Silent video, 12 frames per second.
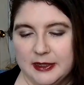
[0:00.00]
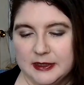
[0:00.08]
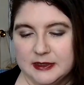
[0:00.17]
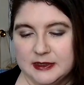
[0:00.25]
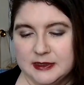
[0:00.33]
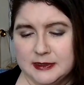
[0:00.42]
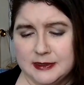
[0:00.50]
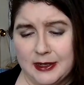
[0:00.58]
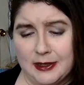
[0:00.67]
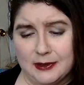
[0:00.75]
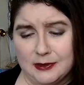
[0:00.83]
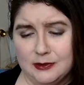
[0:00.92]

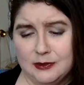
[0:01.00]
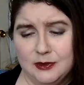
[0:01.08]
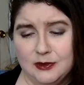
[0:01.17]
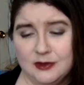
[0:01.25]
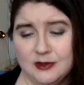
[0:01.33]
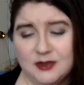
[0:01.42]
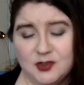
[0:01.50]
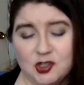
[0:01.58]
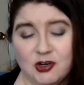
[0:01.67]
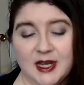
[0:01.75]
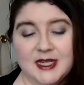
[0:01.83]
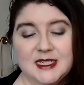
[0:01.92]
So I'm
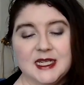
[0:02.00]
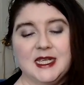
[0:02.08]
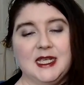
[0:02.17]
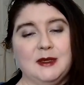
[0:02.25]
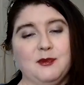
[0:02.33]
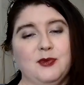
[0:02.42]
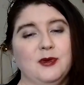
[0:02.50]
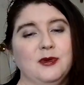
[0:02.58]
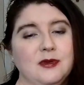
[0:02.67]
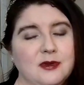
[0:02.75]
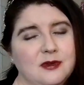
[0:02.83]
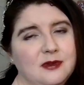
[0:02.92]
trying to keep
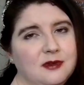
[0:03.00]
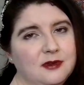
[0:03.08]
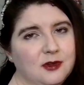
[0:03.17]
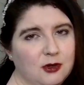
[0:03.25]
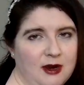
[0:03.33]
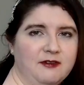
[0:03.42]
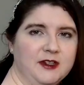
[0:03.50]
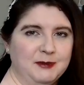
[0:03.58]
crafty